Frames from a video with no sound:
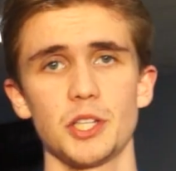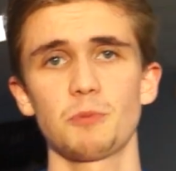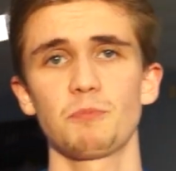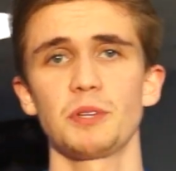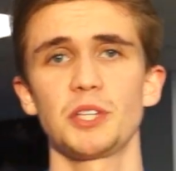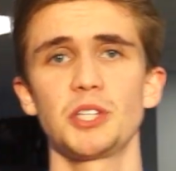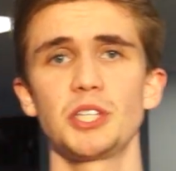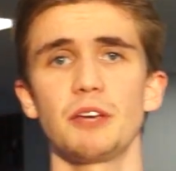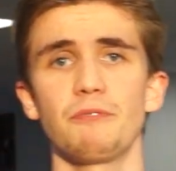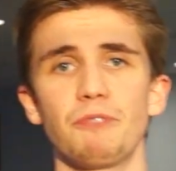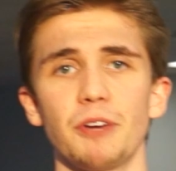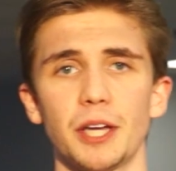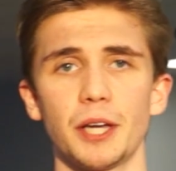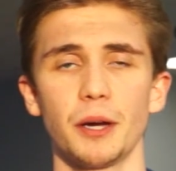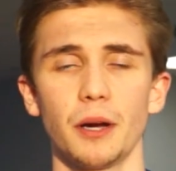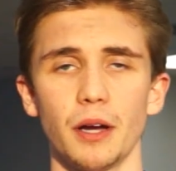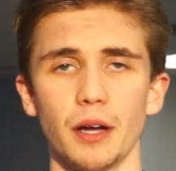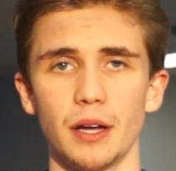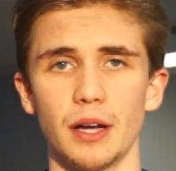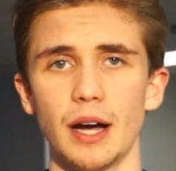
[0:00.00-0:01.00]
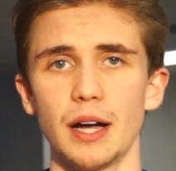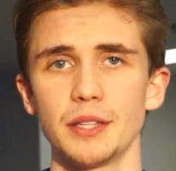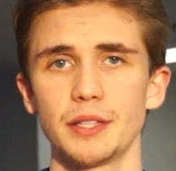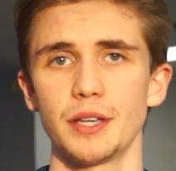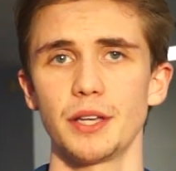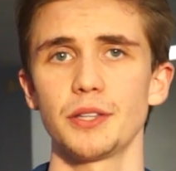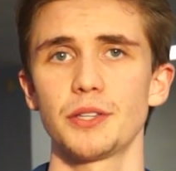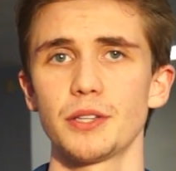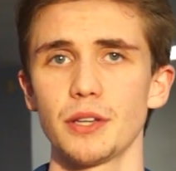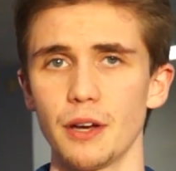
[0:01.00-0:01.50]
specific
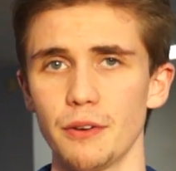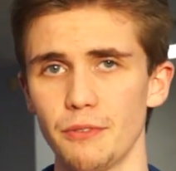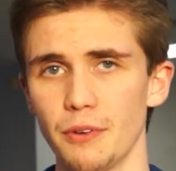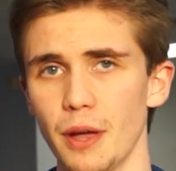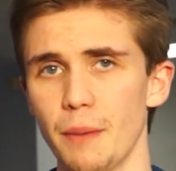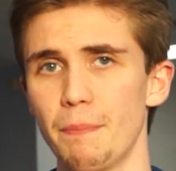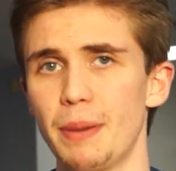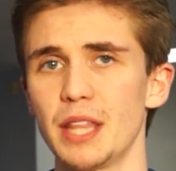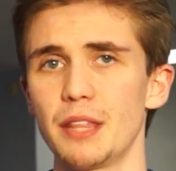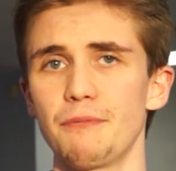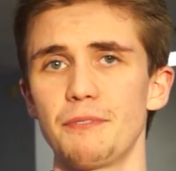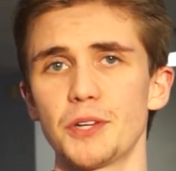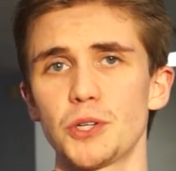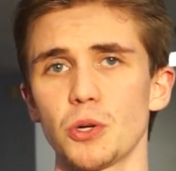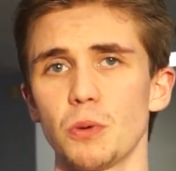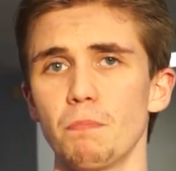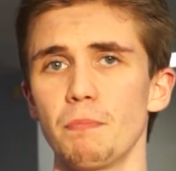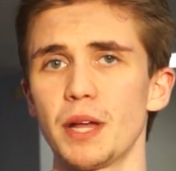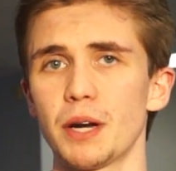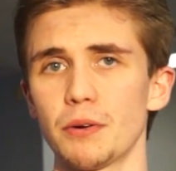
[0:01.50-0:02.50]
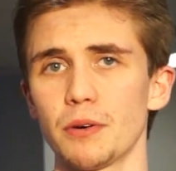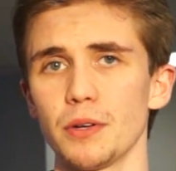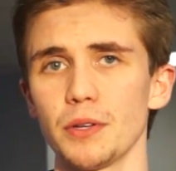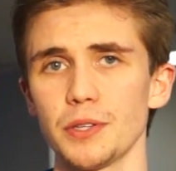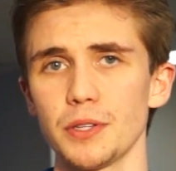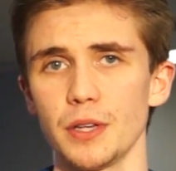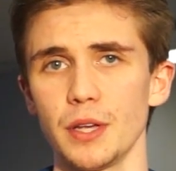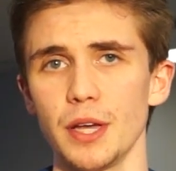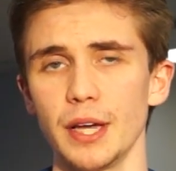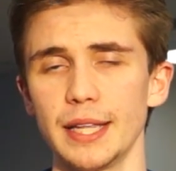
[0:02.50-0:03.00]
contents of beneficial
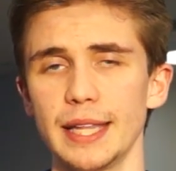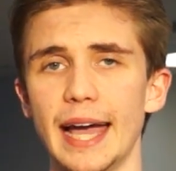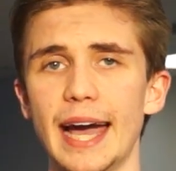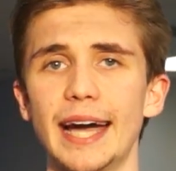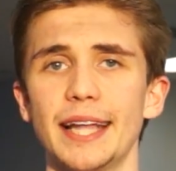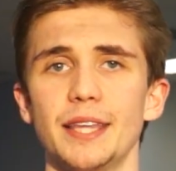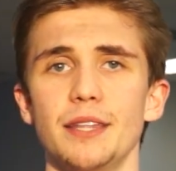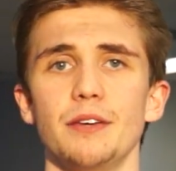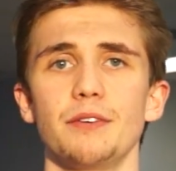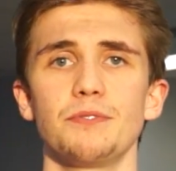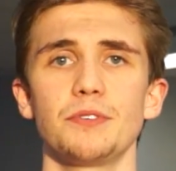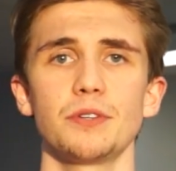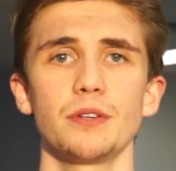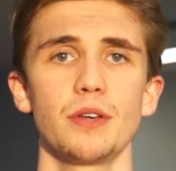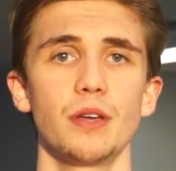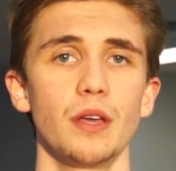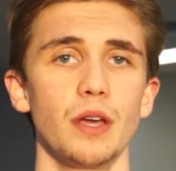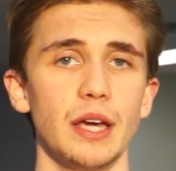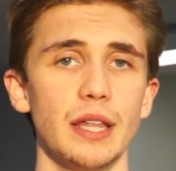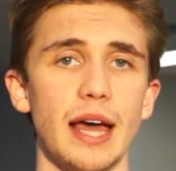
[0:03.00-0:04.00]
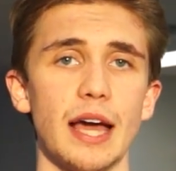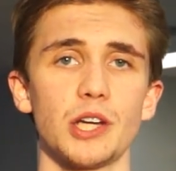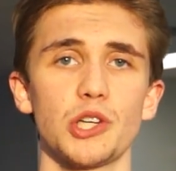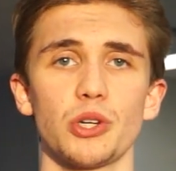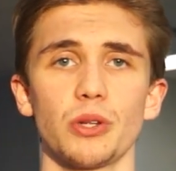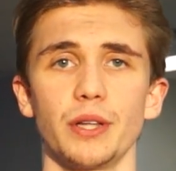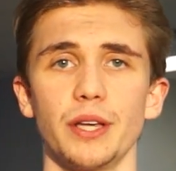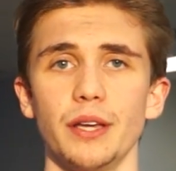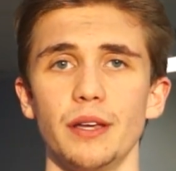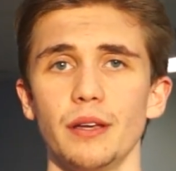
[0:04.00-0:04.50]
minerals and additives, and
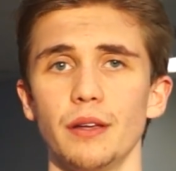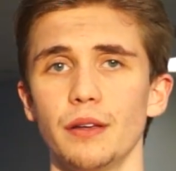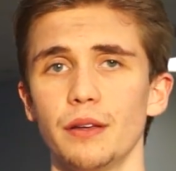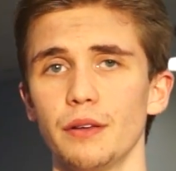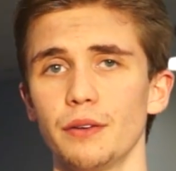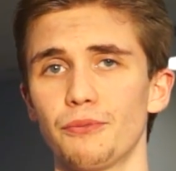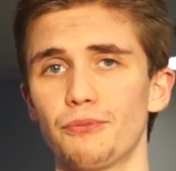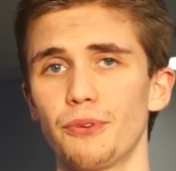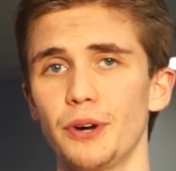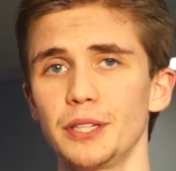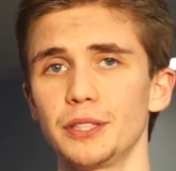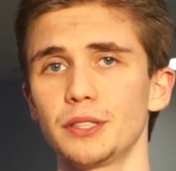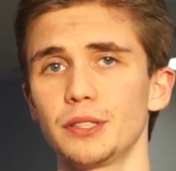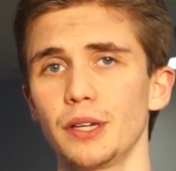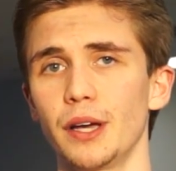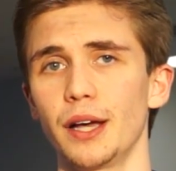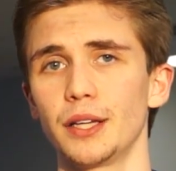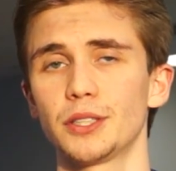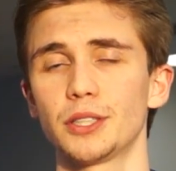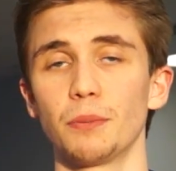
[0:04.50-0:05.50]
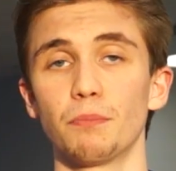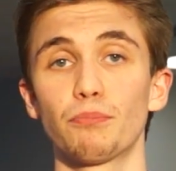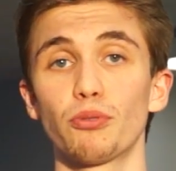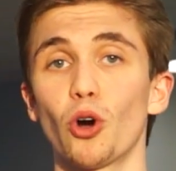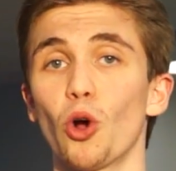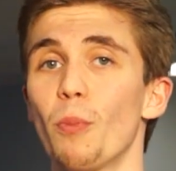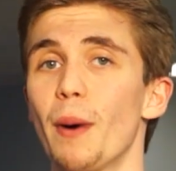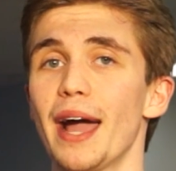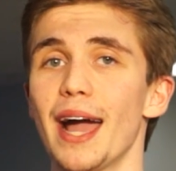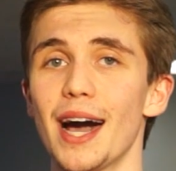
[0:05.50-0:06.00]
actually Fritz has some
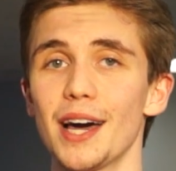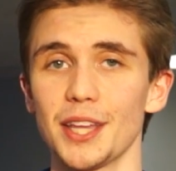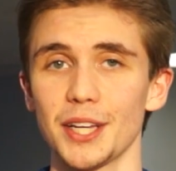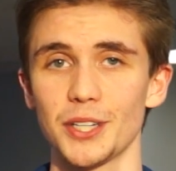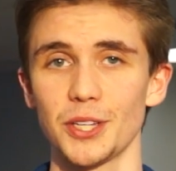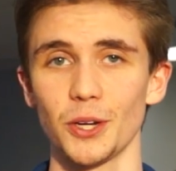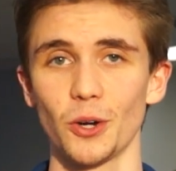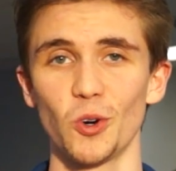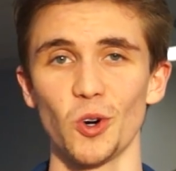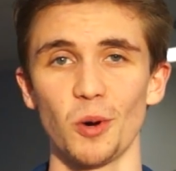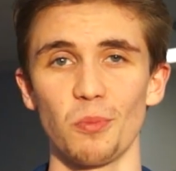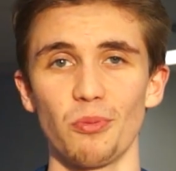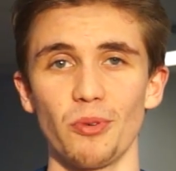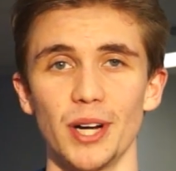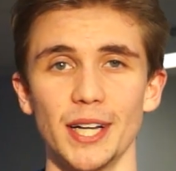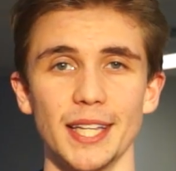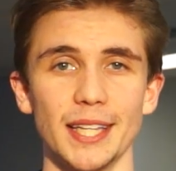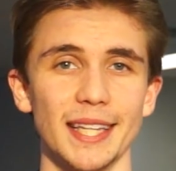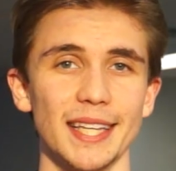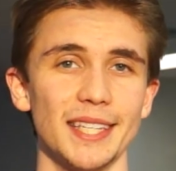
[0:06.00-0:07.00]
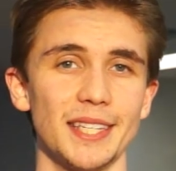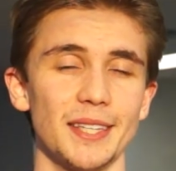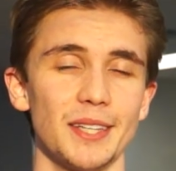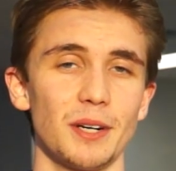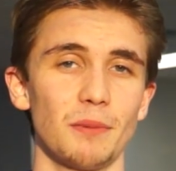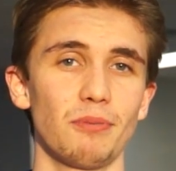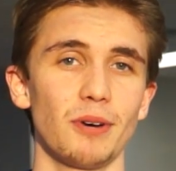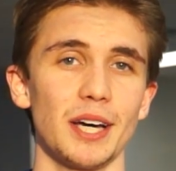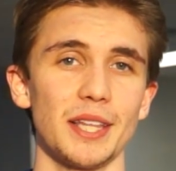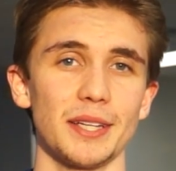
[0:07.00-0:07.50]
probiotics incorporated into
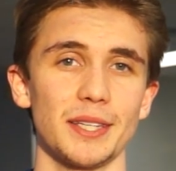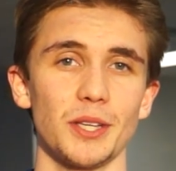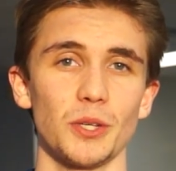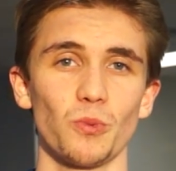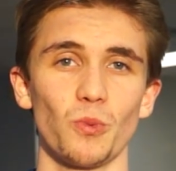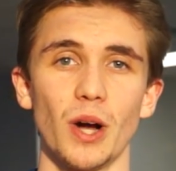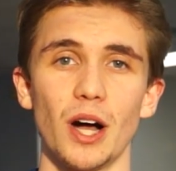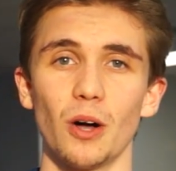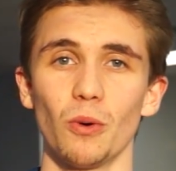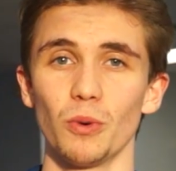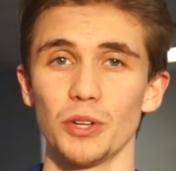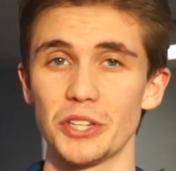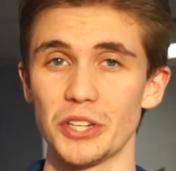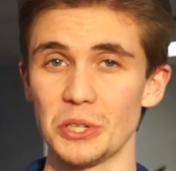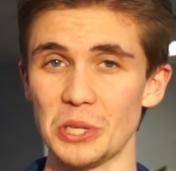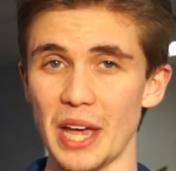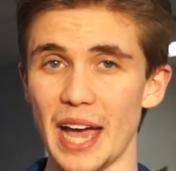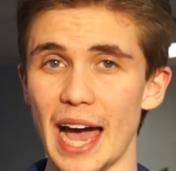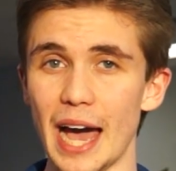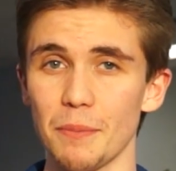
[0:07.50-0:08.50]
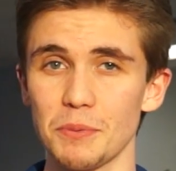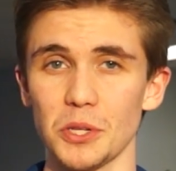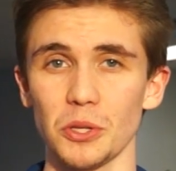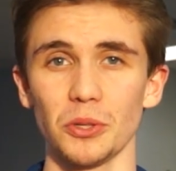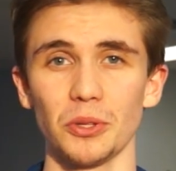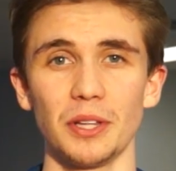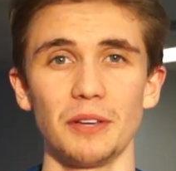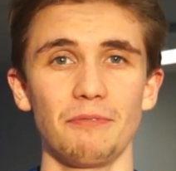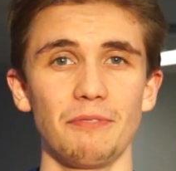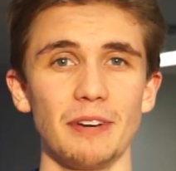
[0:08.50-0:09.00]
their product as well, which is absolutely